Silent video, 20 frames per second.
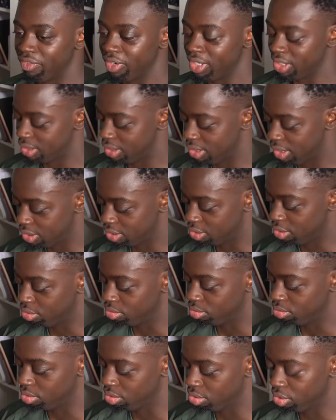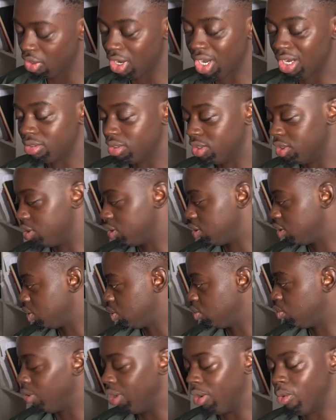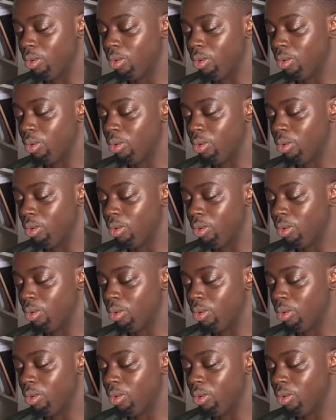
first, let's go knock out this quick